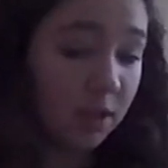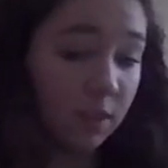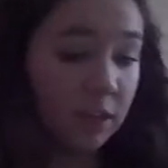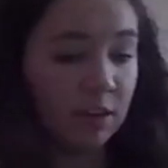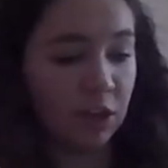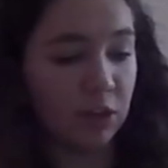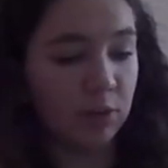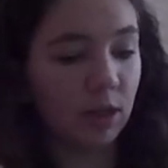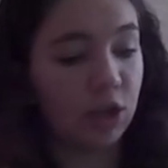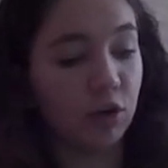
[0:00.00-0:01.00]
they tell
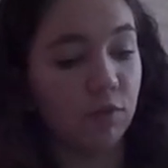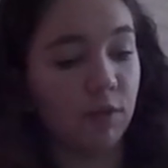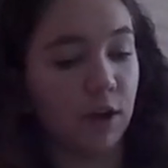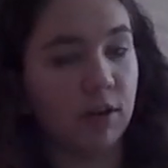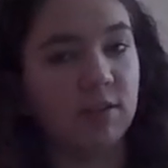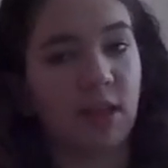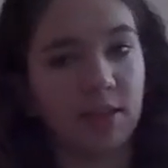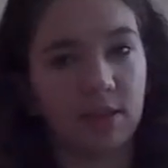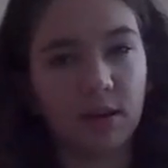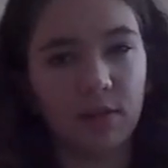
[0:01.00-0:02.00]
you that you're very
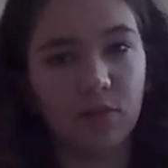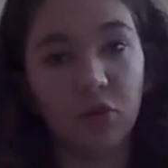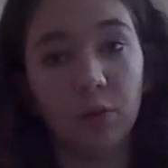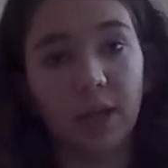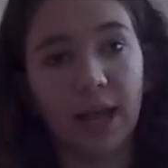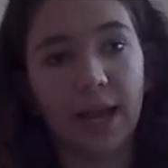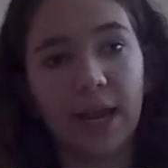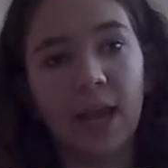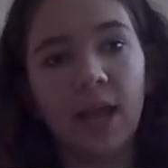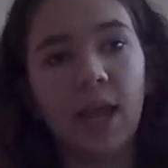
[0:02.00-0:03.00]
sensitive to
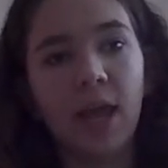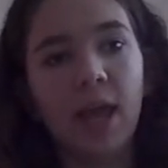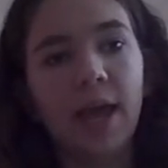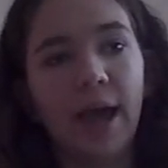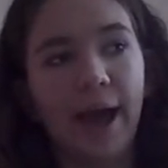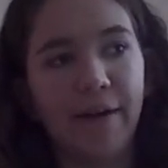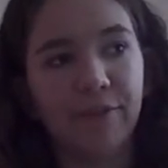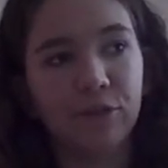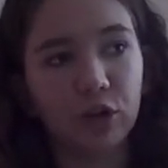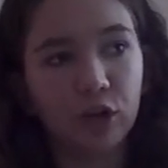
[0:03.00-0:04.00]
light
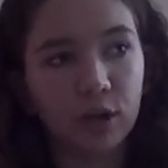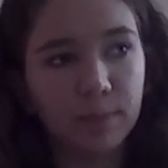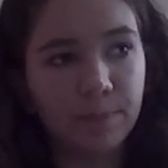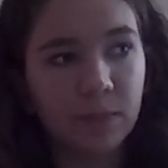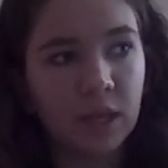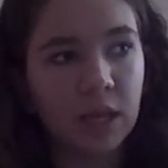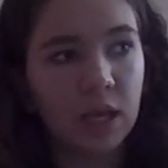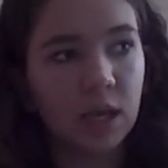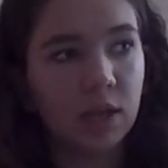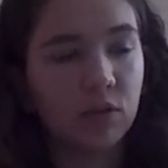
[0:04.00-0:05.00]
after
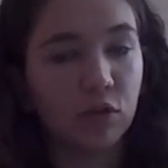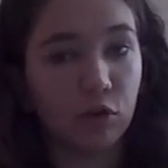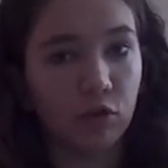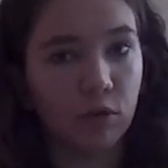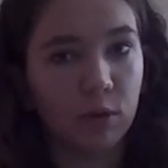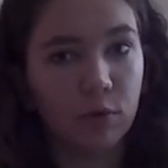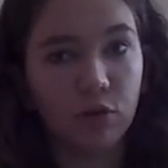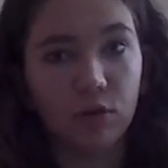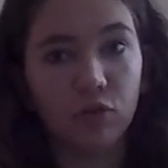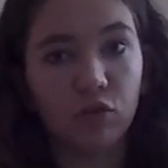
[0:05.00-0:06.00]
surgery, which
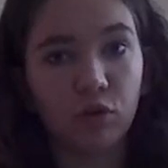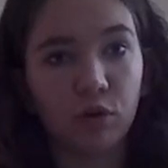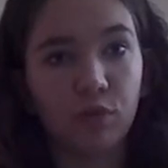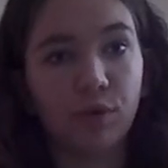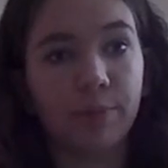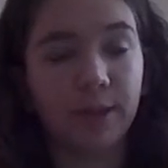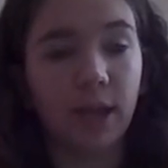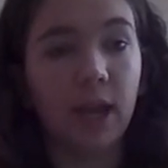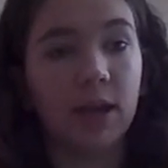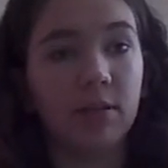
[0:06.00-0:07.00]
is true from the
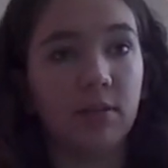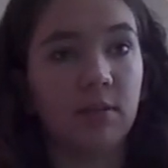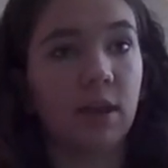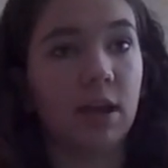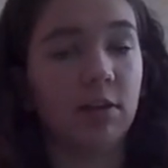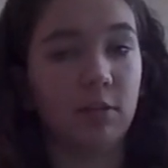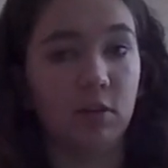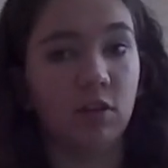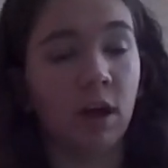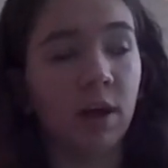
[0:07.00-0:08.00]

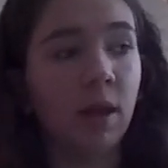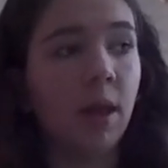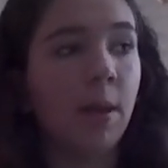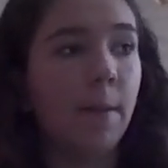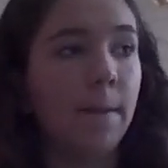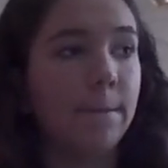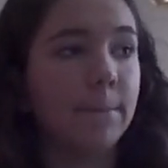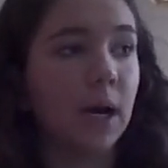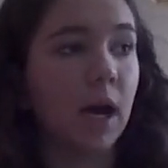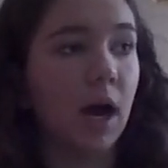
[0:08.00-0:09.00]
anesthesia,
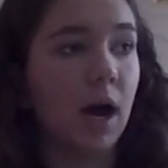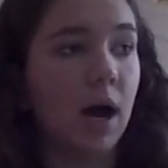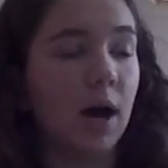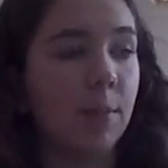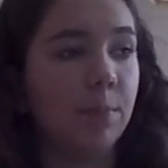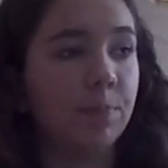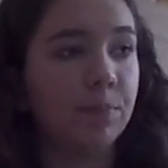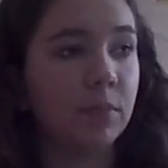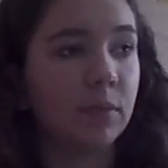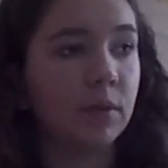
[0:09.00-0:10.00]
but um,
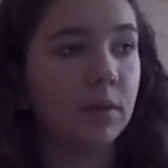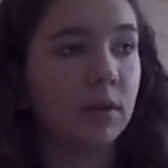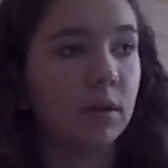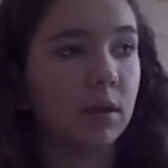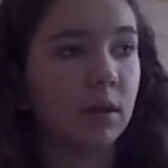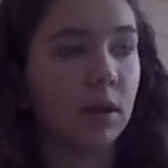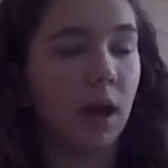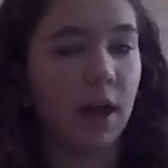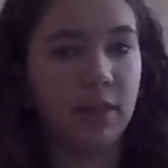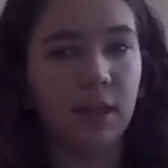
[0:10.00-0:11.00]

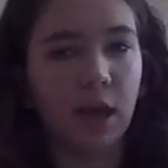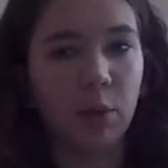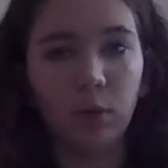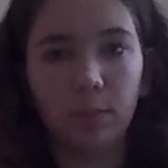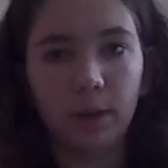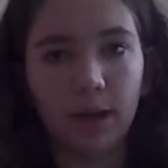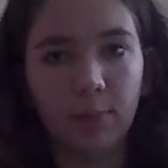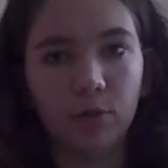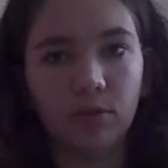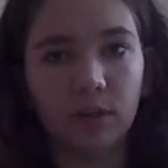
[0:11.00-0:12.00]
I think I would have been
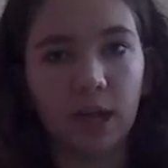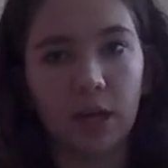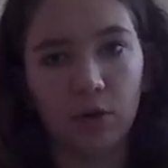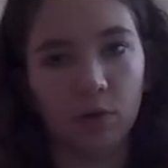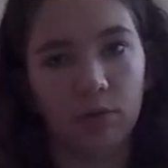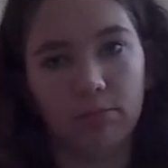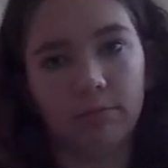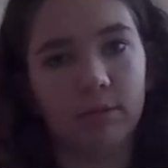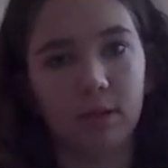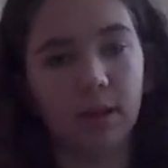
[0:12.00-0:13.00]
able to handle
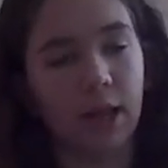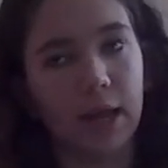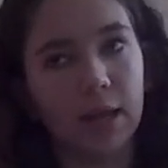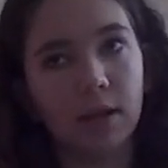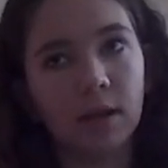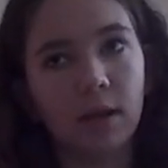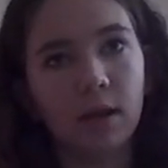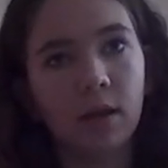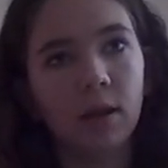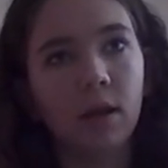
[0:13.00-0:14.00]
the light.
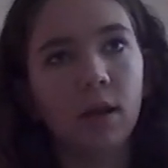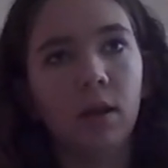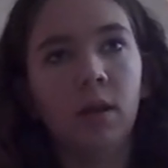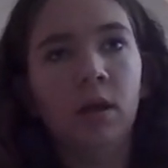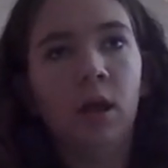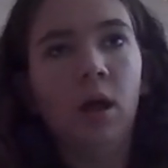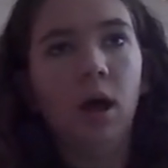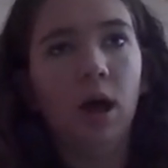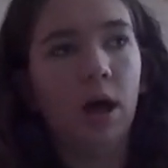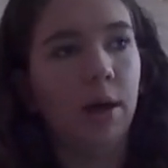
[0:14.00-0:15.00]

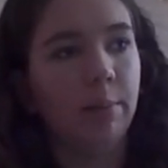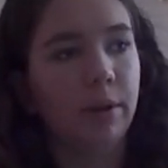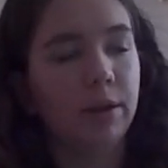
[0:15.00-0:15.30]
Um,